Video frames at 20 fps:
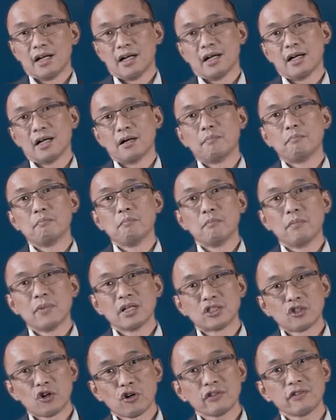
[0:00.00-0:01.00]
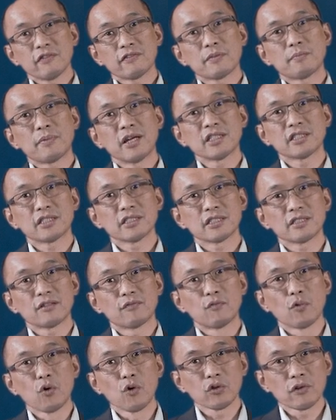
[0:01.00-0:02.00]
Majority of the patients
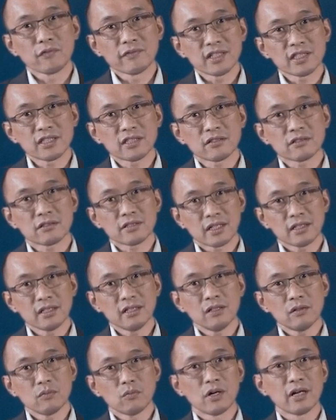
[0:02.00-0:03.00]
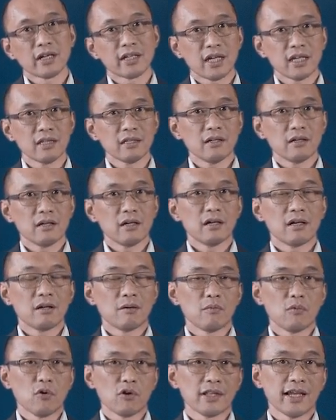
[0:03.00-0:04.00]
enrolled on this study were again
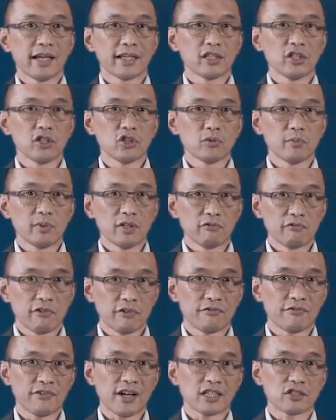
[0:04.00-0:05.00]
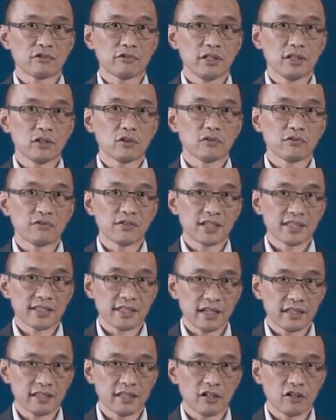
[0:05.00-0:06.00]
more likely to be refractory to
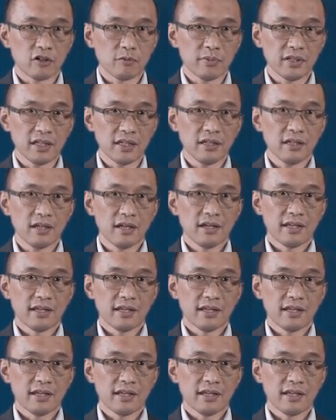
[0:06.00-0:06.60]
first-line therapy